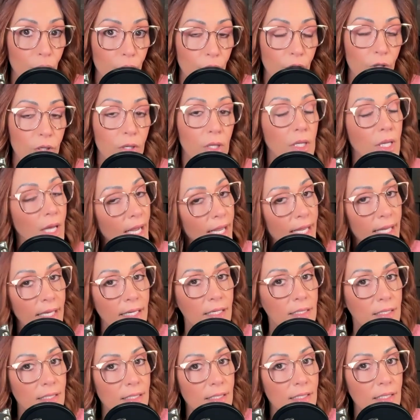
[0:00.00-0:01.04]
Your
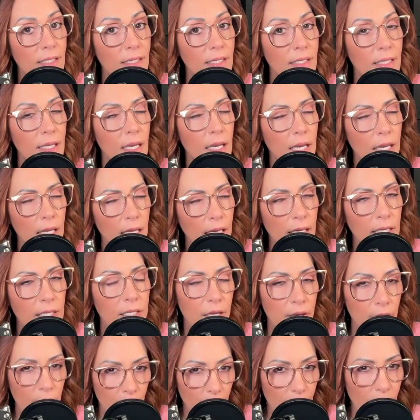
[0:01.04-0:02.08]
clients need
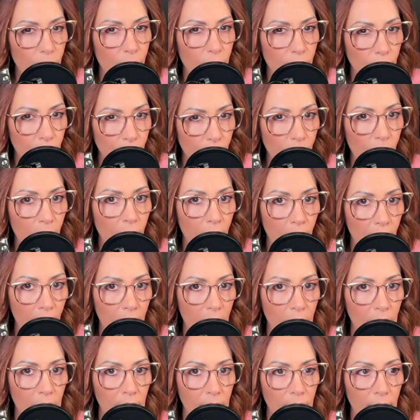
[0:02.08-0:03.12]
to know who you
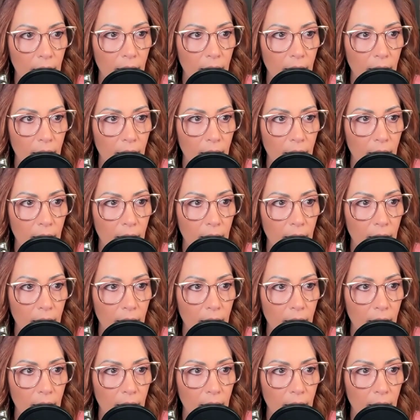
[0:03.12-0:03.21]
are.